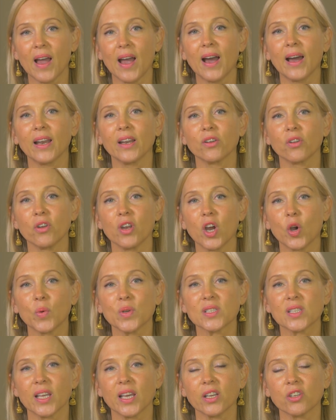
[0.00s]
that and to
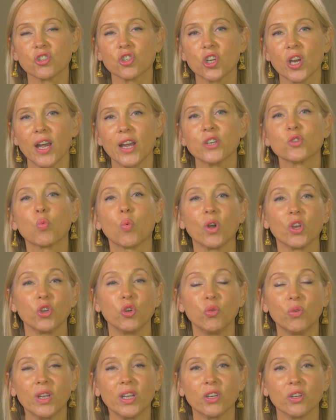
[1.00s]
know as things change what
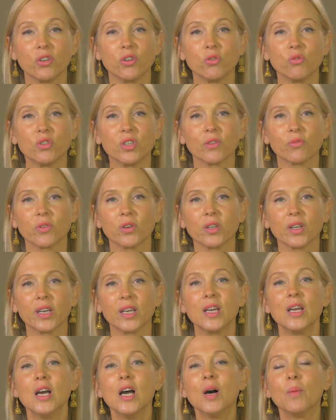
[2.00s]
you need to do
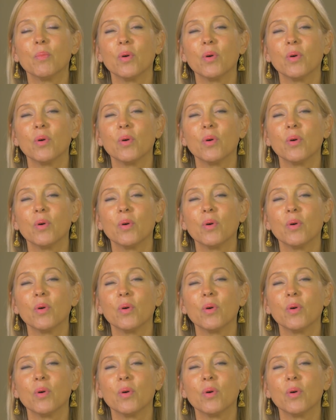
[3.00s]
differently,